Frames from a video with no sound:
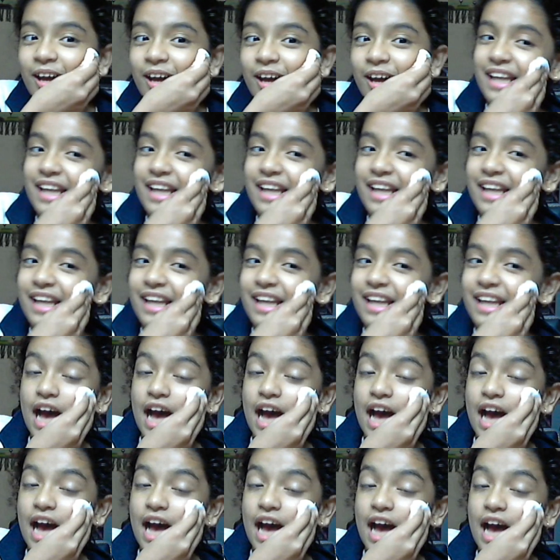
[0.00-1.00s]
But
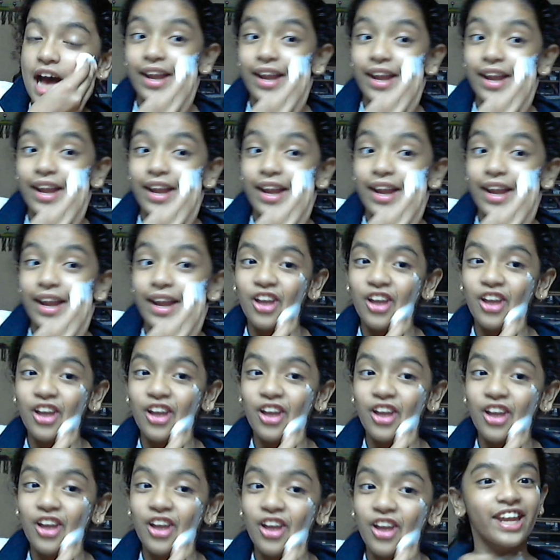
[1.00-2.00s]
when you're
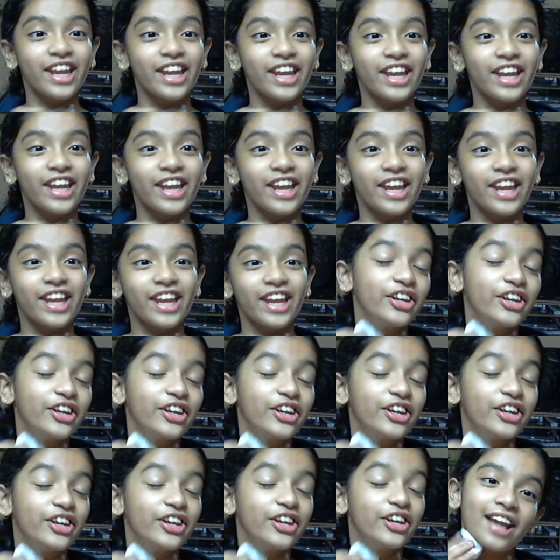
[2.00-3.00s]
free,
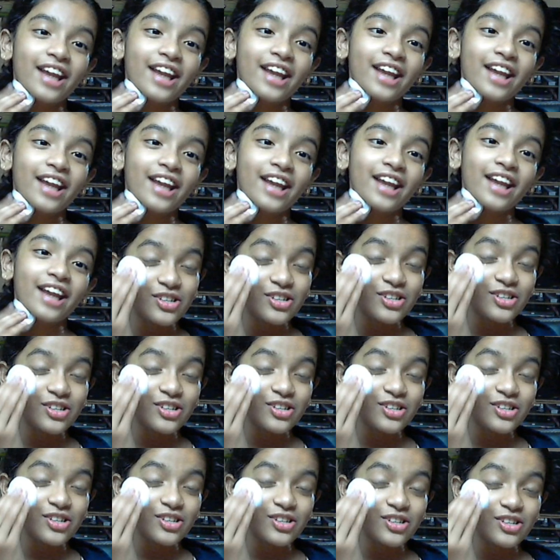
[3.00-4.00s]
you can do
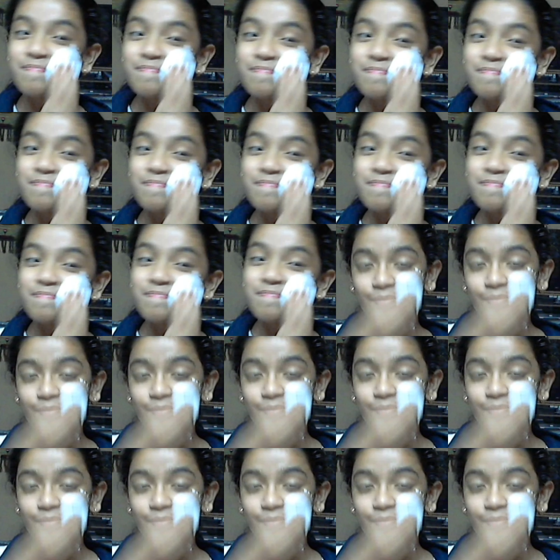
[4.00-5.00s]
the simple Barbie
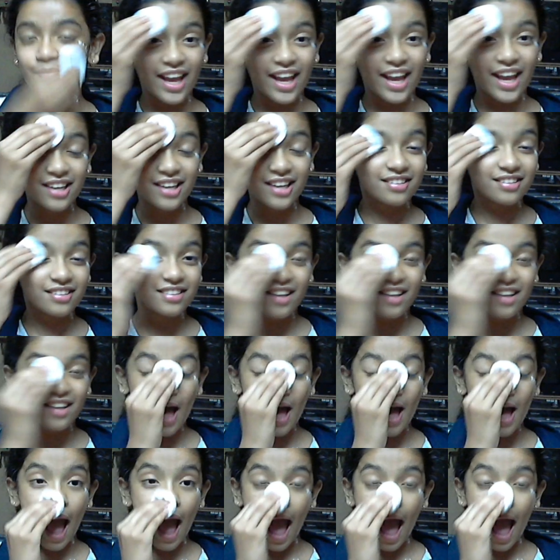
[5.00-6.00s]
technique,
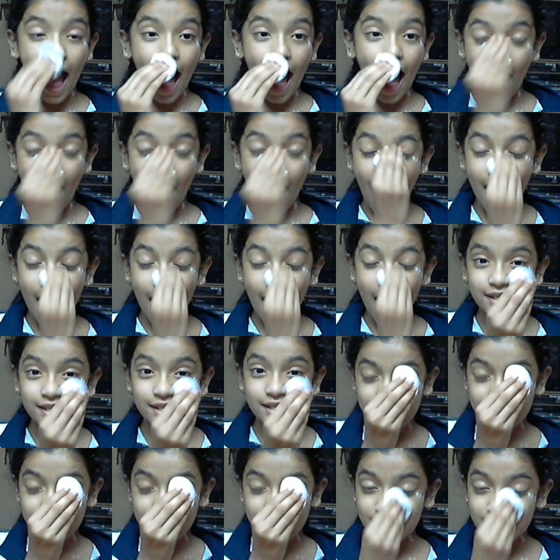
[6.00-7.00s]

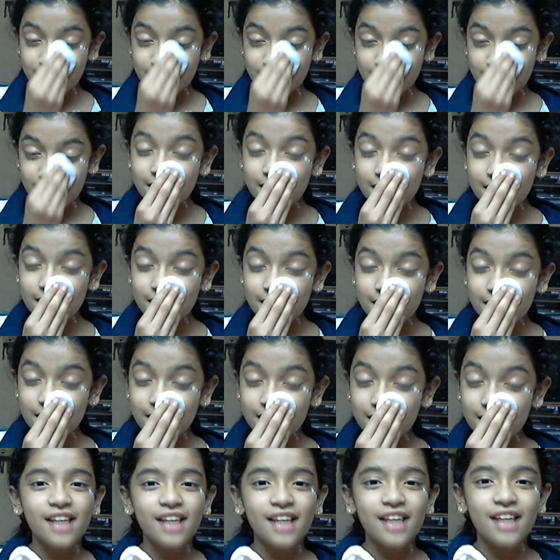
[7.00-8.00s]
and this is
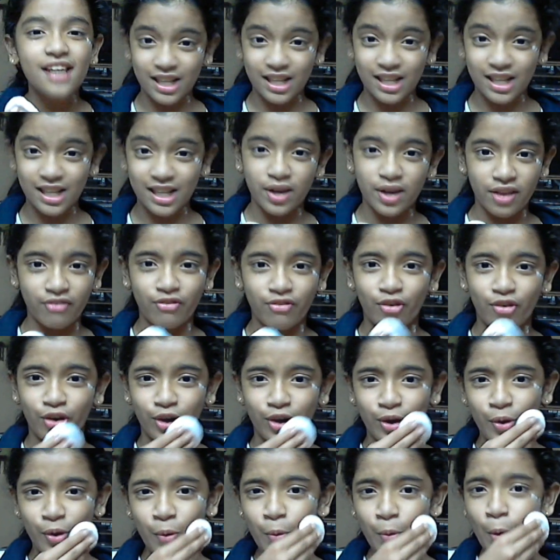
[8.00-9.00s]
just an activity for
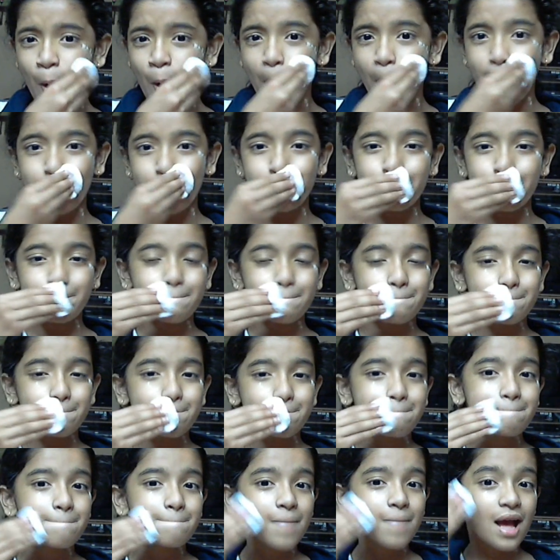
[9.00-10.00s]
you.
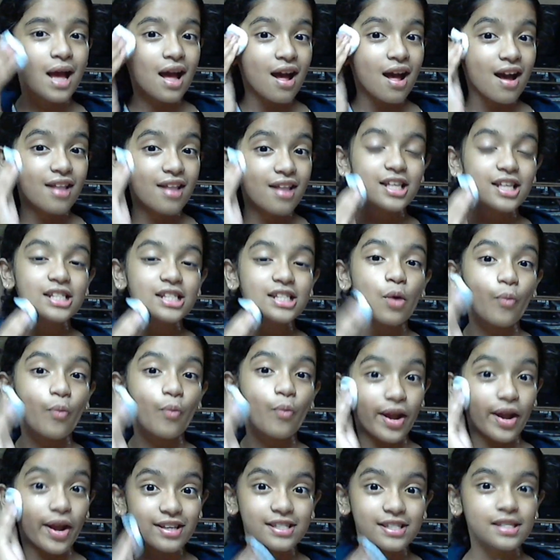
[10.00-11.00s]
This is a
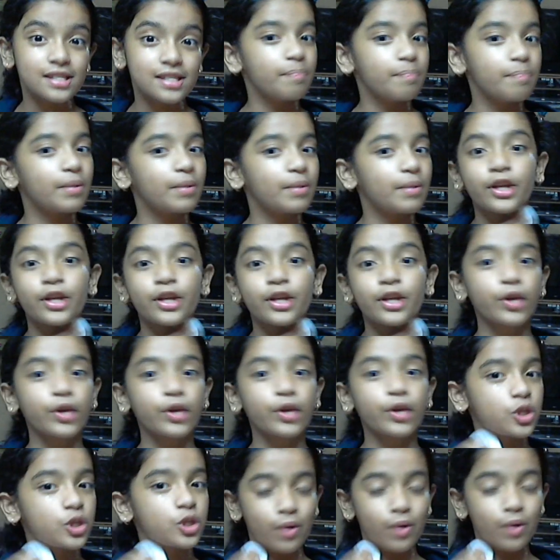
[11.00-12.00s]
very simple, and you
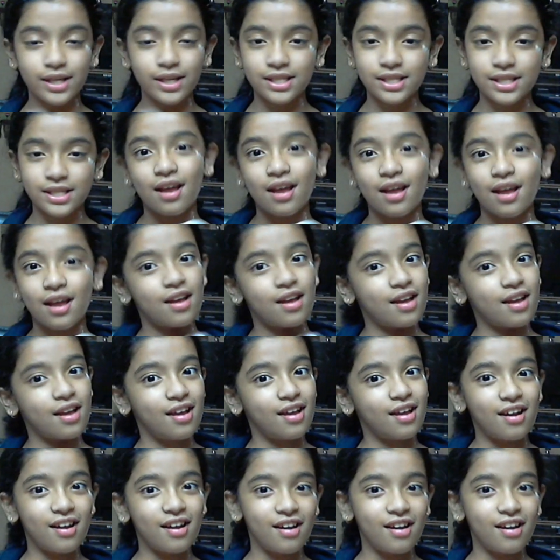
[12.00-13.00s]
can do it
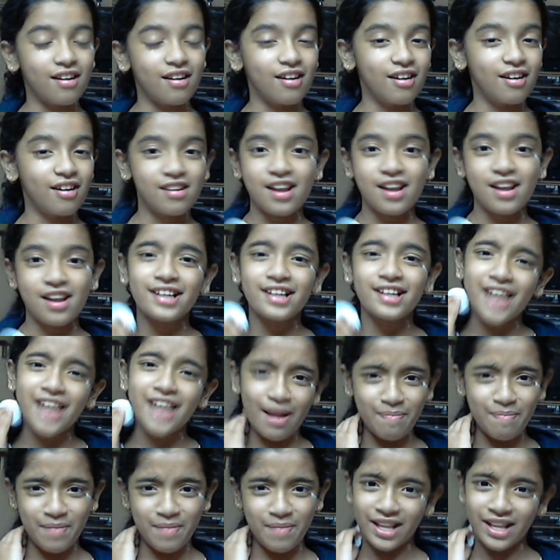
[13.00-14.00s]
in
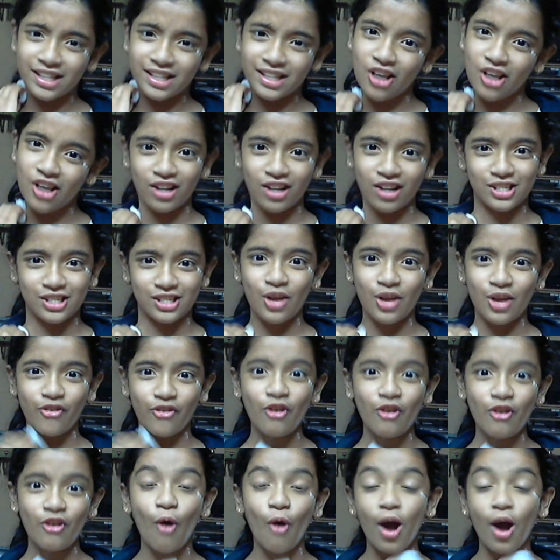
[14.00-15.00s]
10 minutes also if
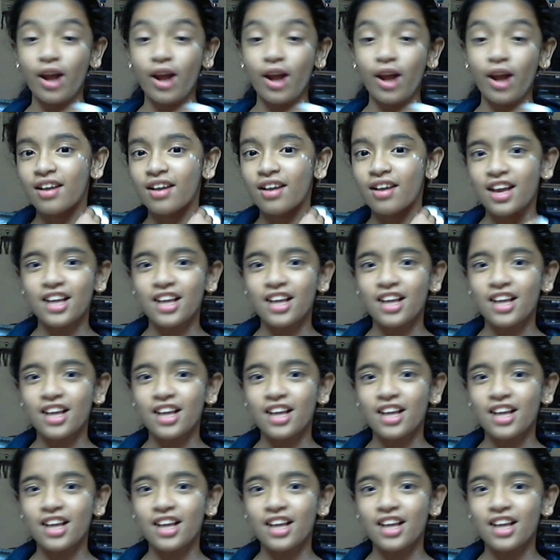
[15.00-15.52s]
you want.